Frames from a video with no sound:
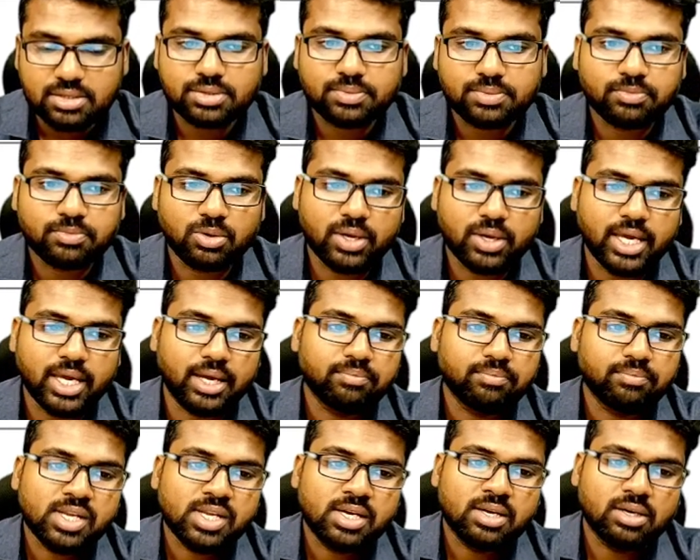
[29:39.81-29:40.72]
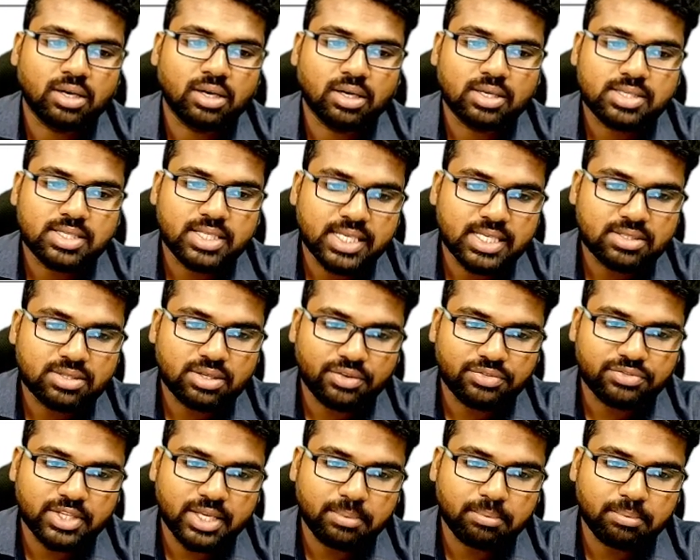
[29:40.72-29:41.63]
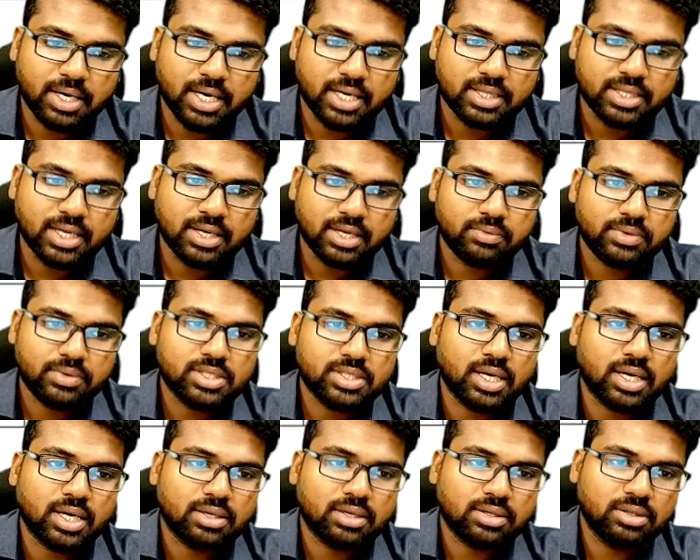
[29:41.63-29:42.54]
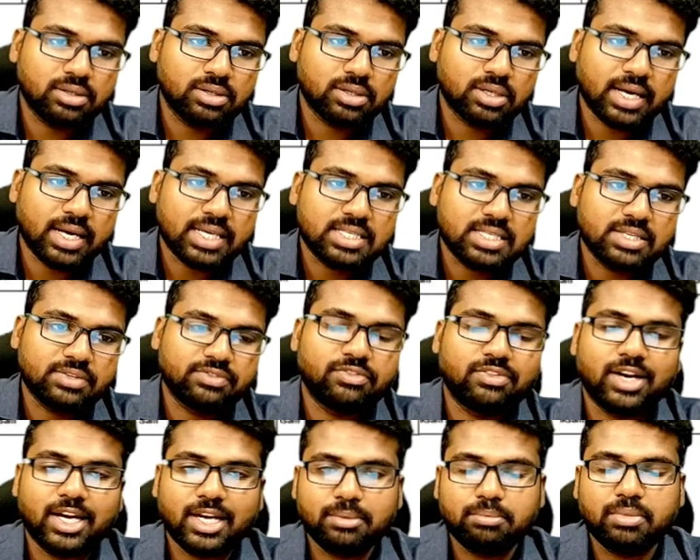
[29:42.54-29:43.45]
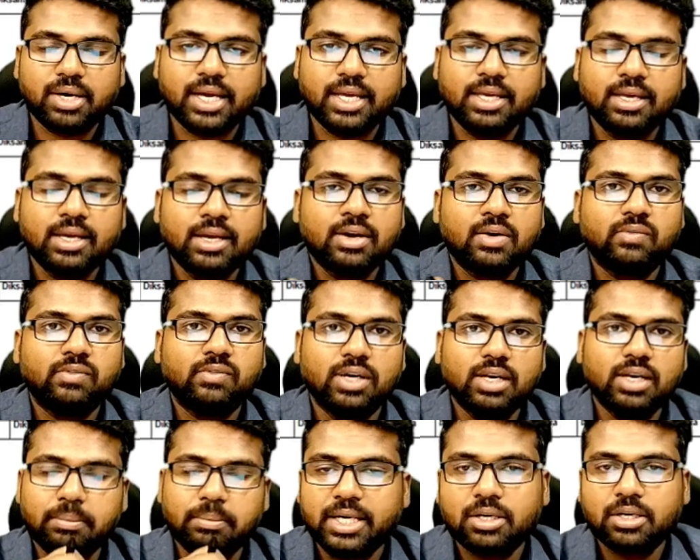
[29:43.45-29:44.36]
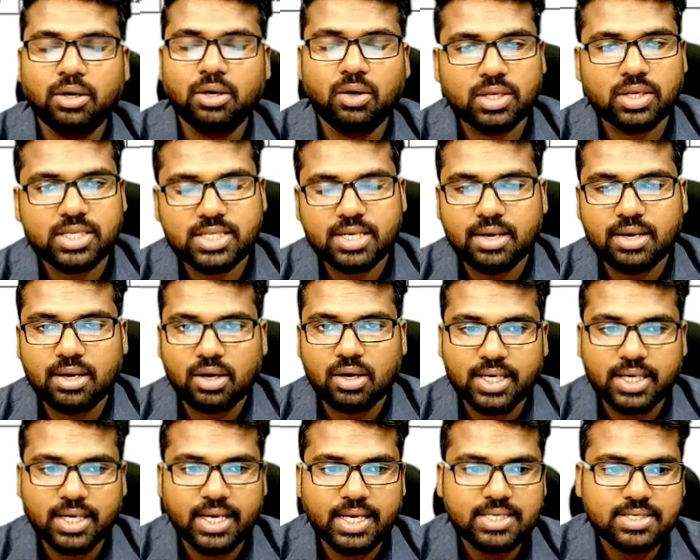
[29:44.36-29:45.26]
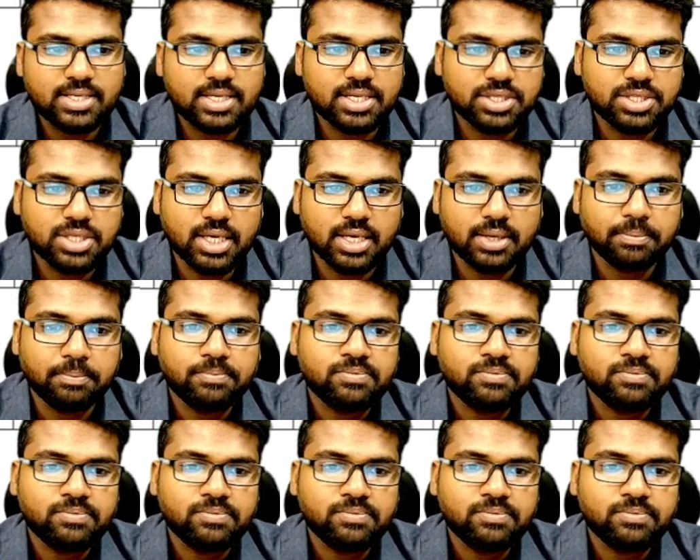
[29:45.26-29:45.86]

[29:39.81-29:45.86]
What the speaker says: Okay, 6 of them are there which are classified by World Meteorological Organization.